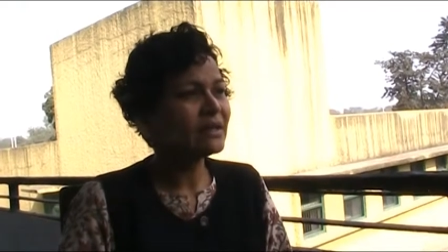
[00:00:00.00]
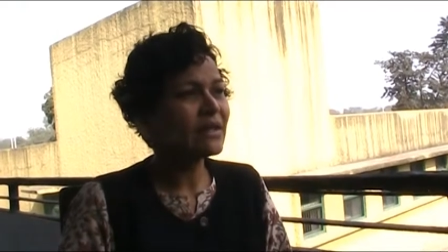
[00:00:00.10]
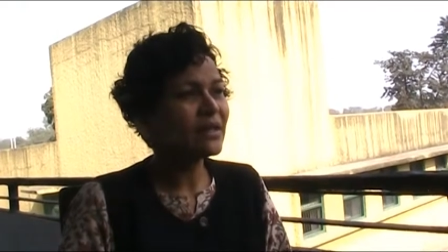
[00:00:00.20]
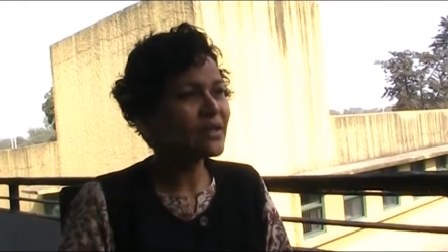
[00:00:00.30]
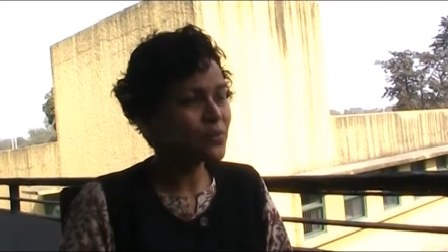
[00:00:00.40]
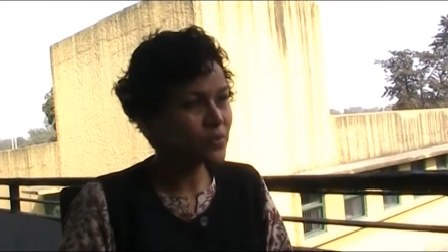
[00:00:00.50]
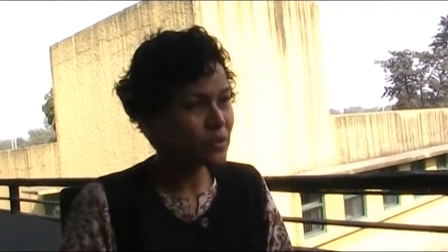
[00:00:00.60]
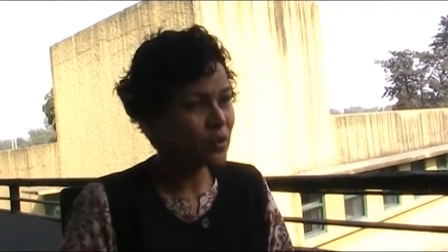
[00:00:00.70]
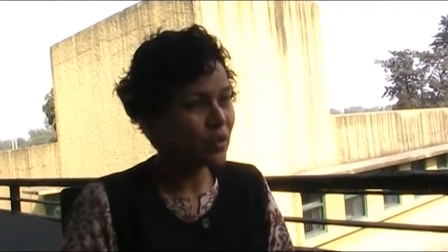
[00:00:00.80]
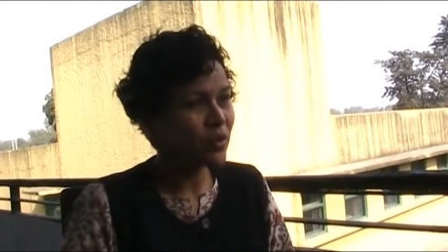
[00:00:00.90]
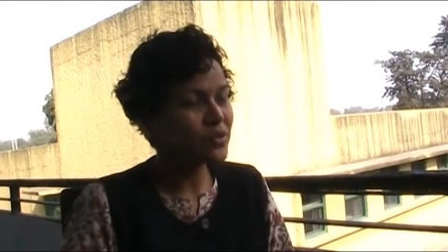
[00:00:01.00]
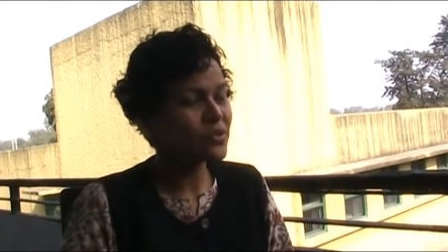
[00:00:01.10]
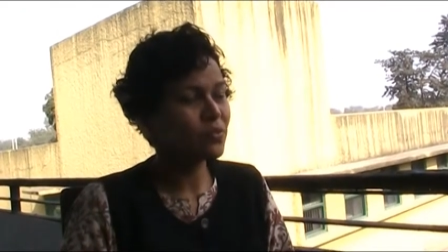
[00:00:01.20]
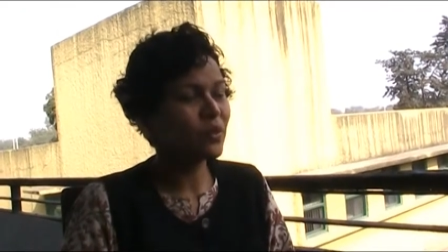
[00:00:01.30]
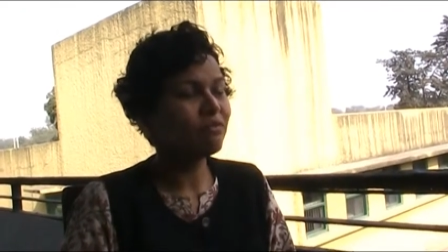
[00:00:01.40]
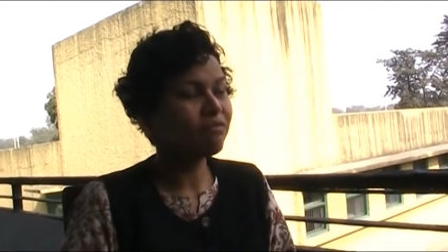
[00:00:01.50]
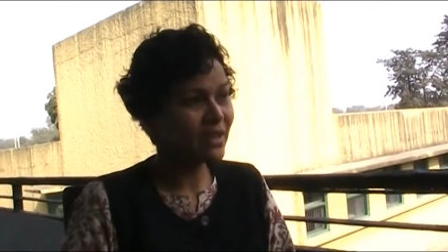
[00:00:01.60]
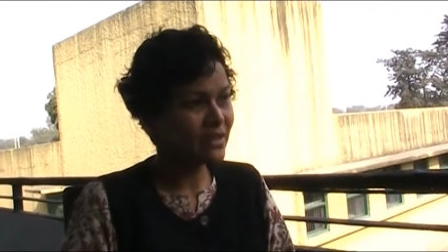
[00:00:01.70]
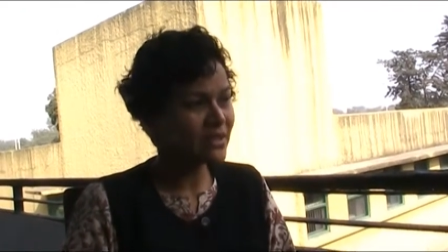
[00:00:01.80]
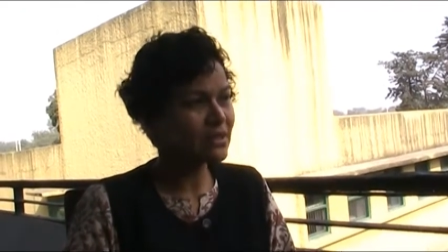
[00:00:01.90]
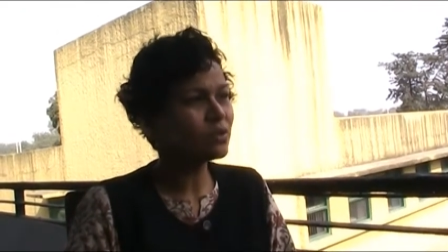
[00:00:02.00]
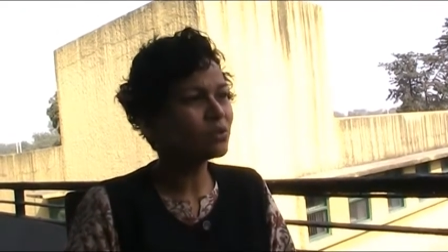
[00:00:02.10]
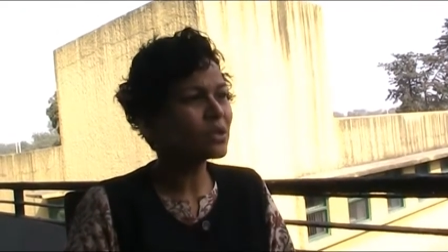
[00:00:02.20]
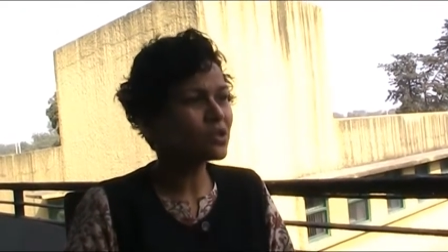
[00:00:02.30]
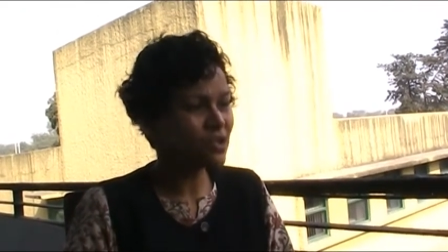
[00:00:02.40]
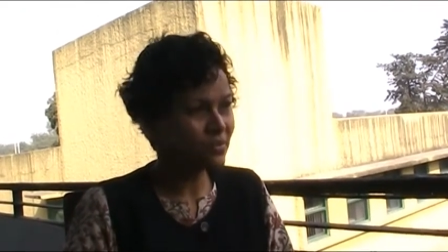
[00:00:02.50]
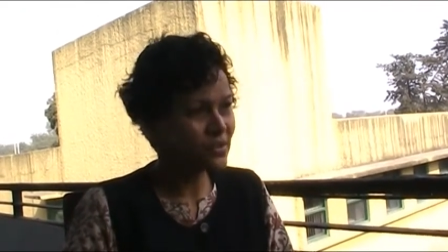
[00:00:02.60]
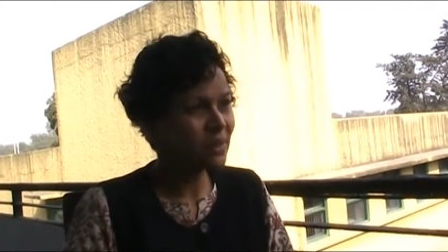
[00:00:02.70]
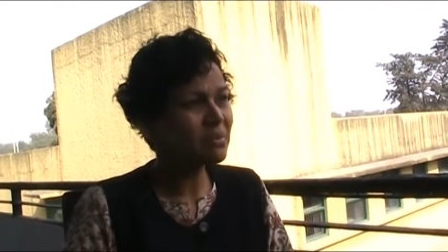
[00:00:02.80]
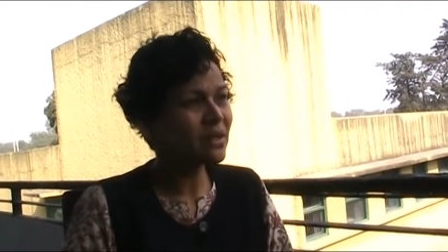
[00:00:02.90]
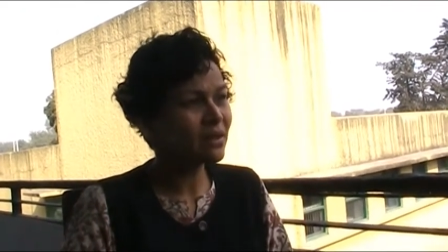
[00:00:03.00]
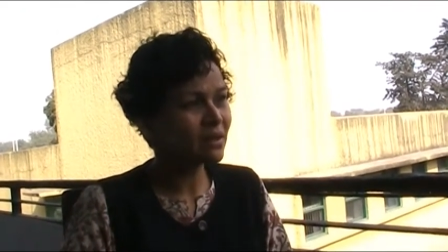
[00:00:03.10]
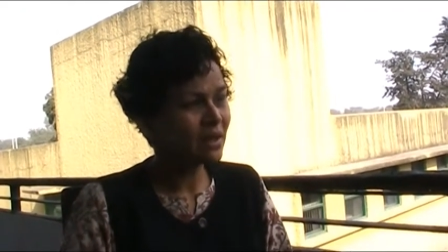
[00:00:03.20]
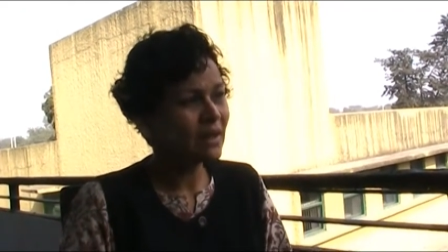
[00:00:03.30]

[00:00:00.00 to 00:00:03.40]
that this was a cause where fighting could achieve something,